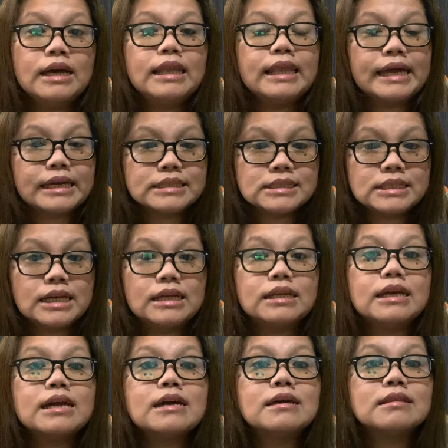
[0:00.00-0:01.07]
Like I said,
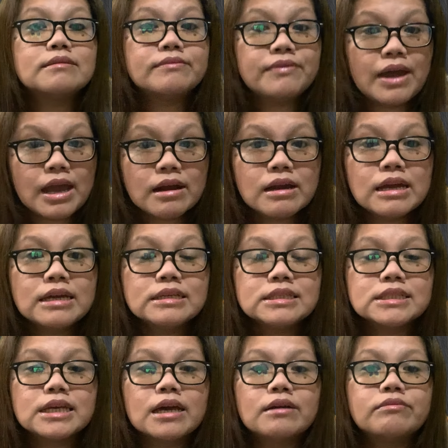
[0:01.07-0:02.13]
it
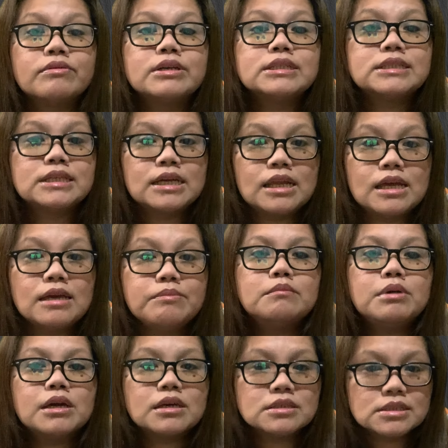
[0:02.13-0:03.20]
varies every city
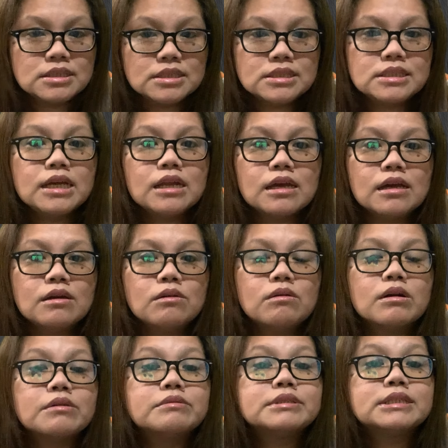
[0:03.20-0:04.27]
because the city who
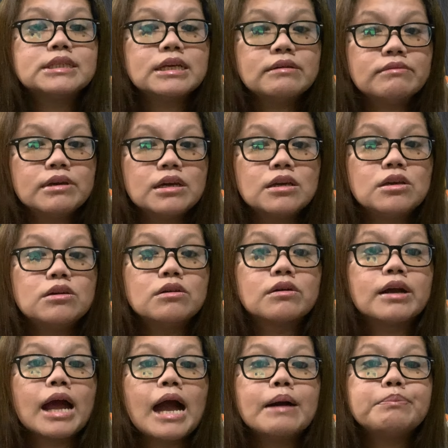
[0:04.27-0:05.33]
are receiving
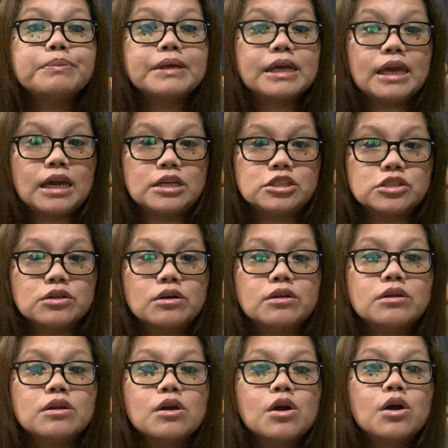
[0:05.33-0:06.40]
your
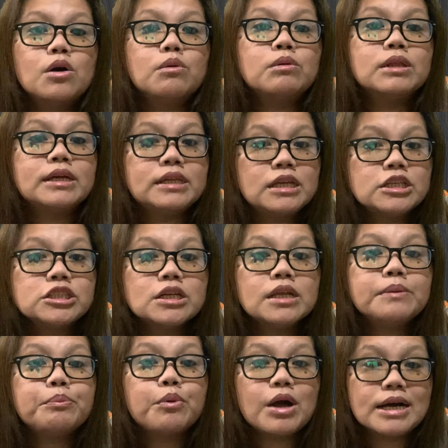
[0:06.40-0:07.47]
application will
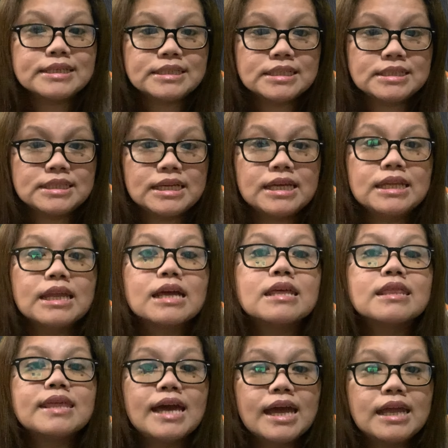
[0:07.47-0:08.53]
initially process it,
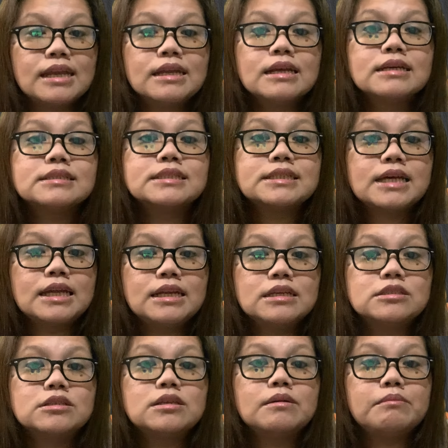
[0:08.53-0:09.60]
then send
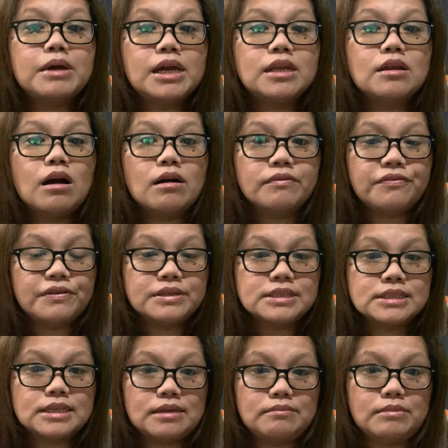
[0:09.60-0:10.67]
it to the main
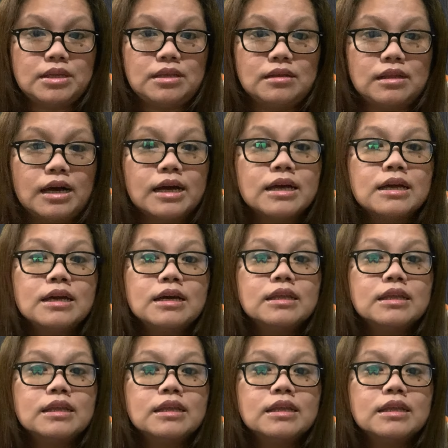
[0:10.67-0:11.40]
office in Manila.